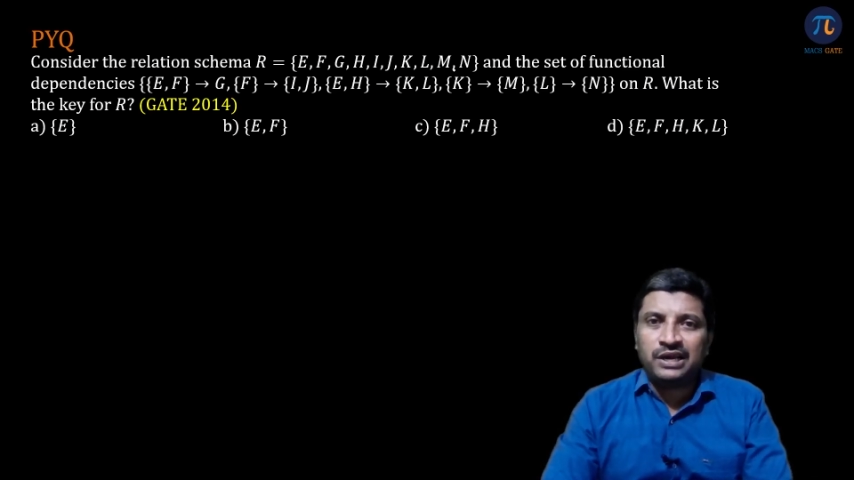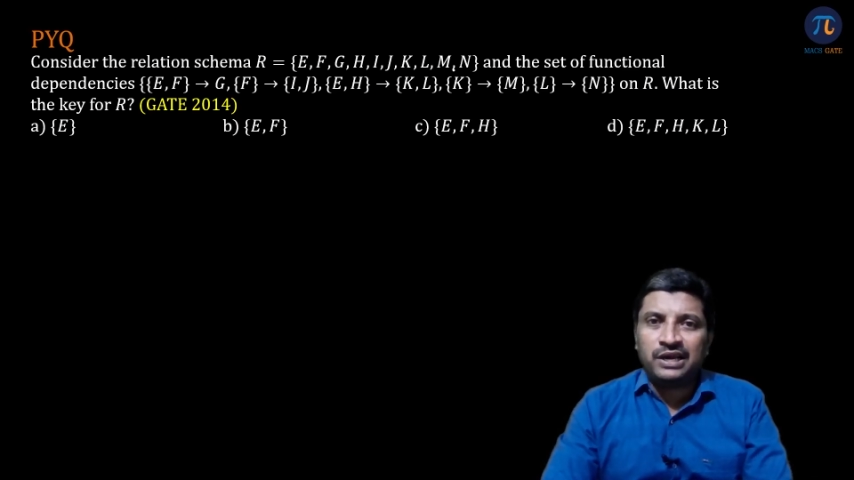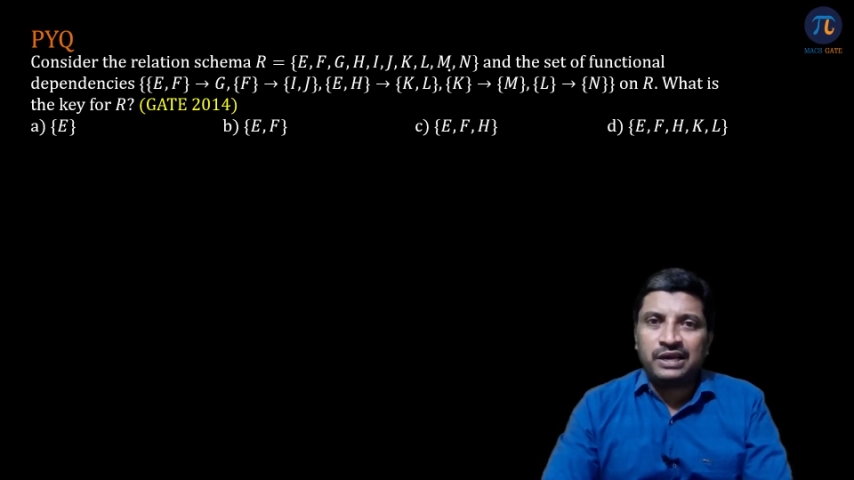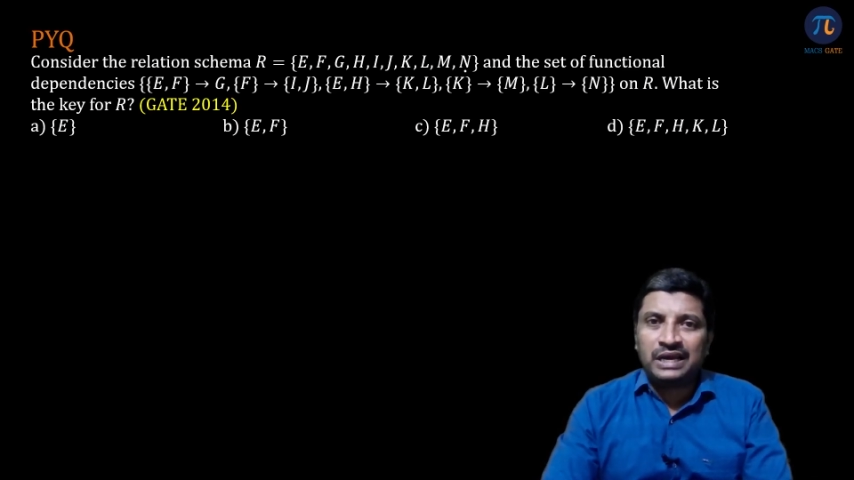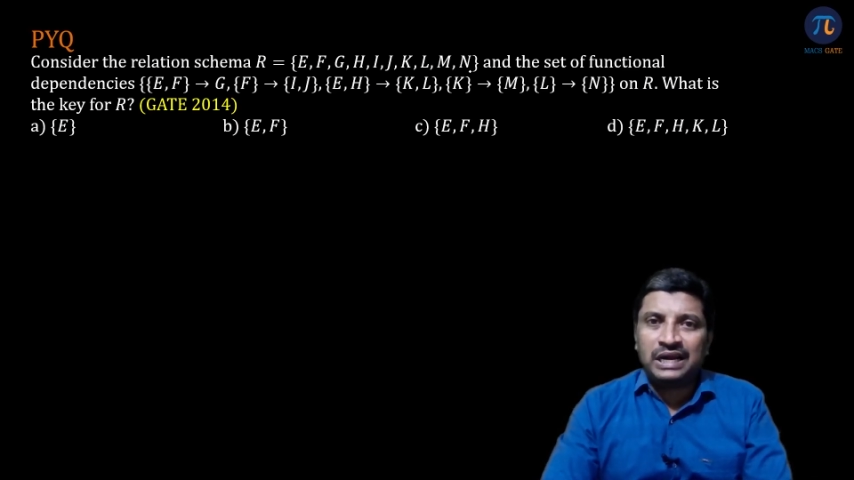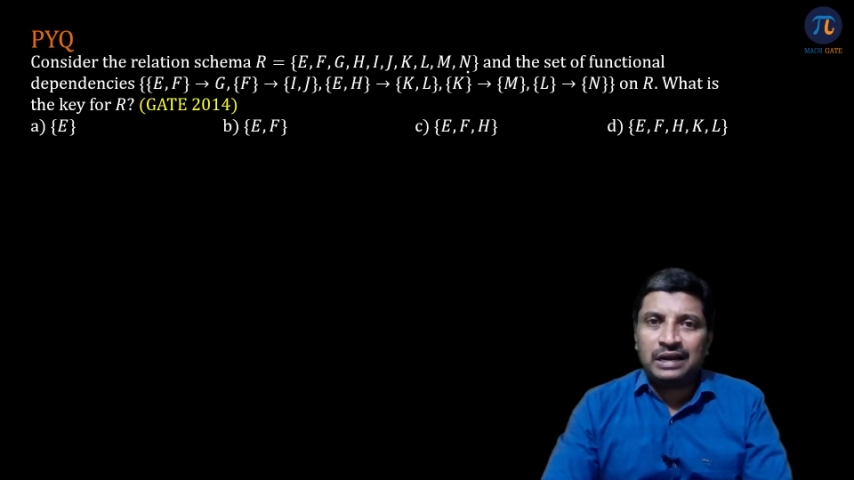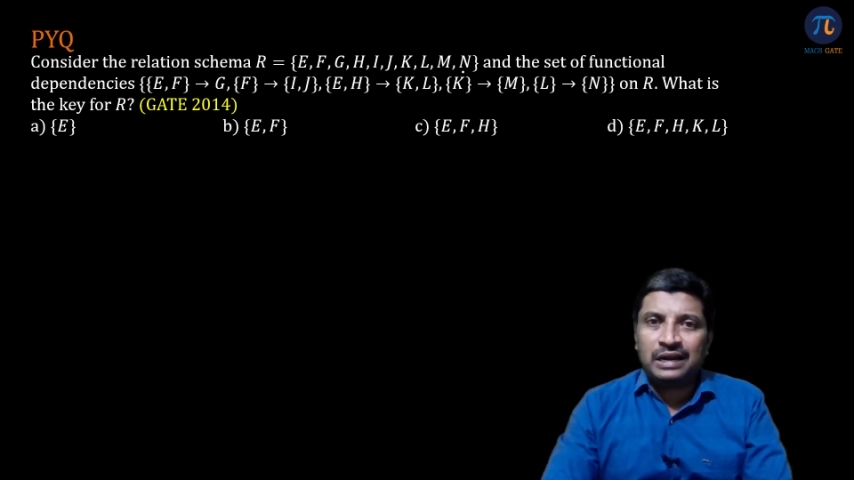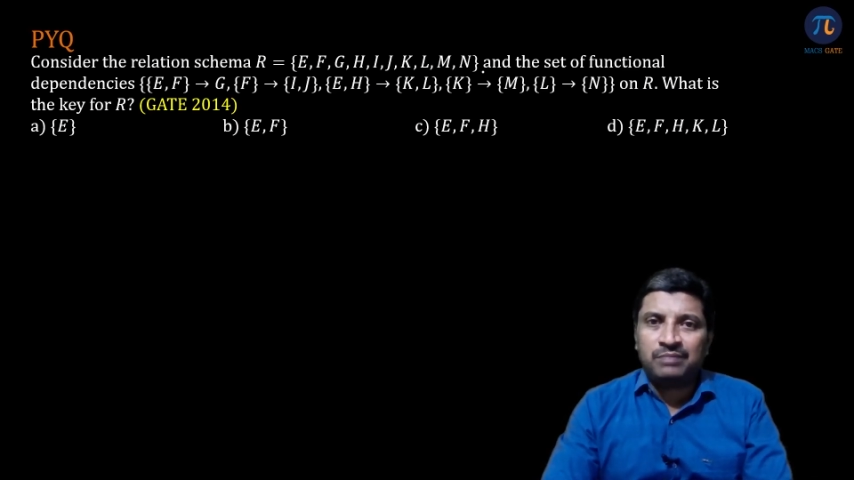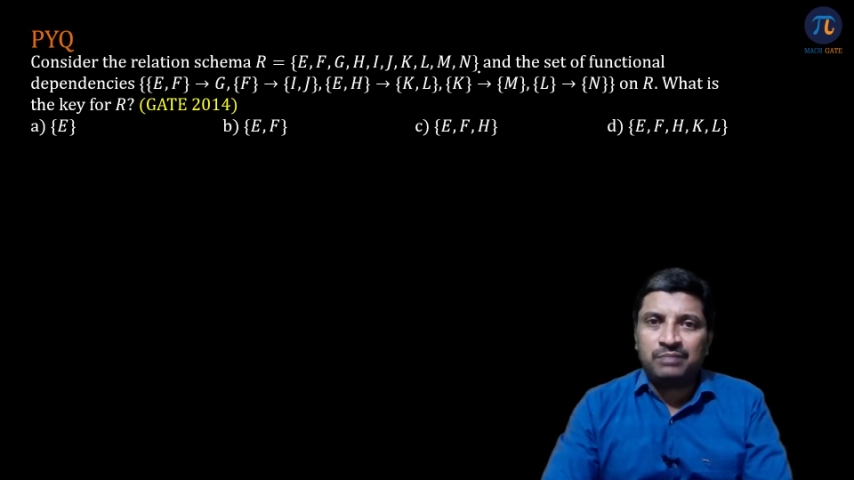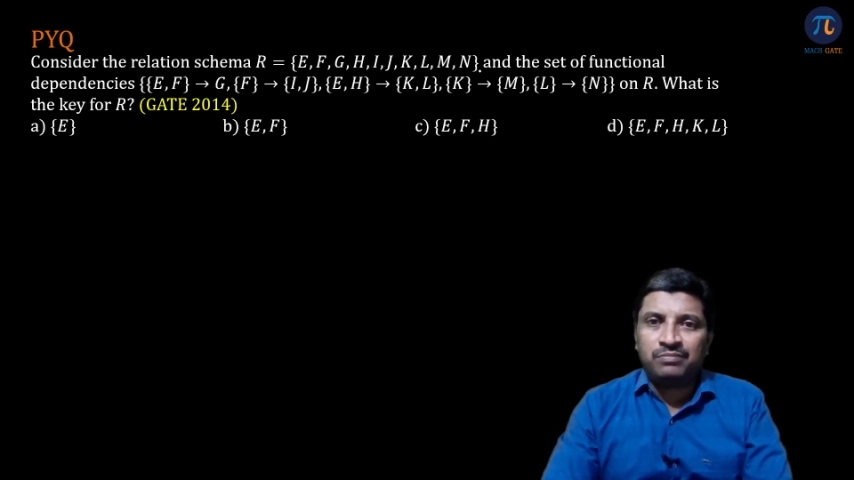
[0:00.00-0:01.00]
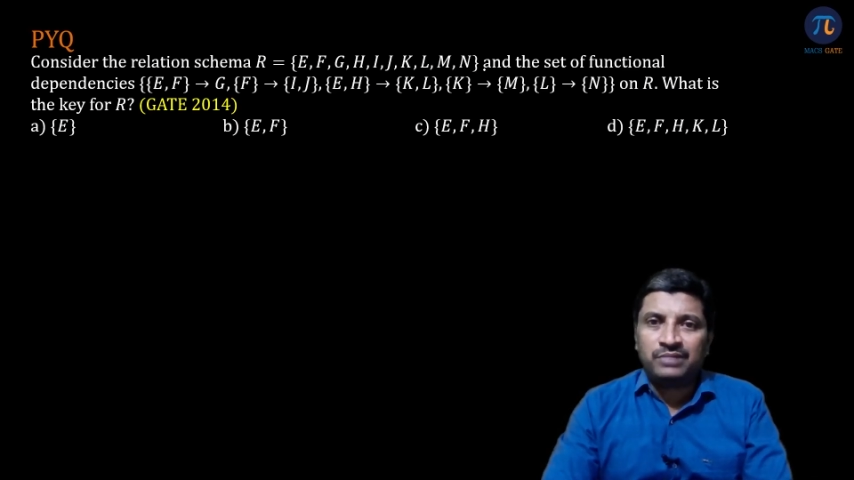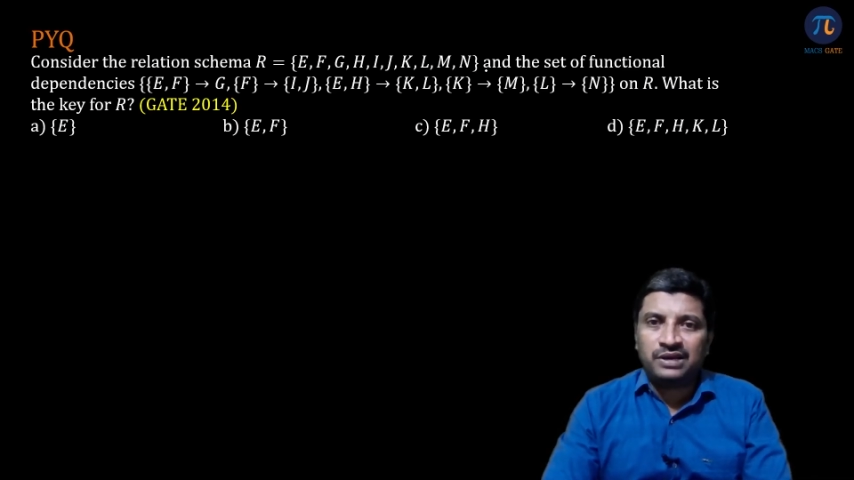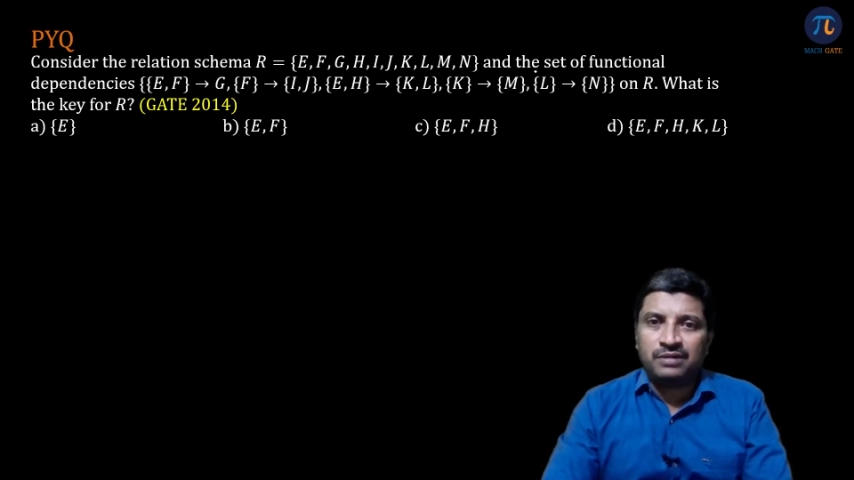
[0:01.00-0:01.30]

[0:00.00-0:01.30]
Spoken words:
L, M, N